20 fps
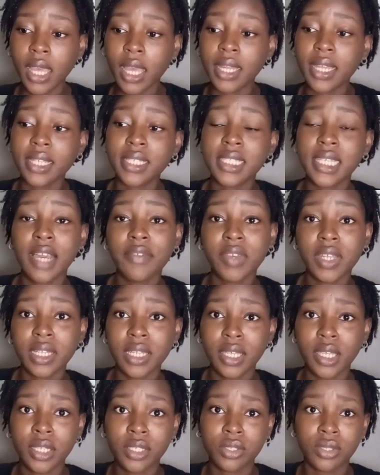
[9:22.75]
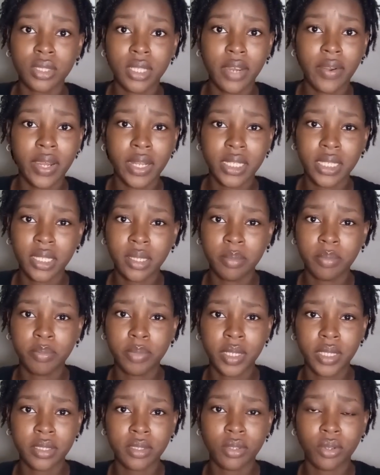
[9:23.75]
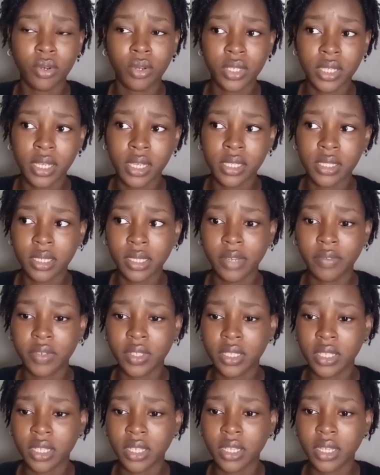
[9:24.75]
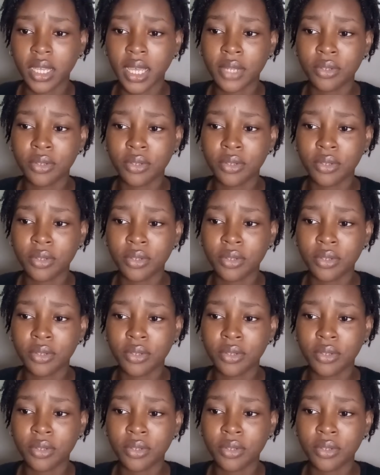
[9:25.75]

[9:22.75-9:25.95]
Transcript: And I just have a link to directly place the orders and everything.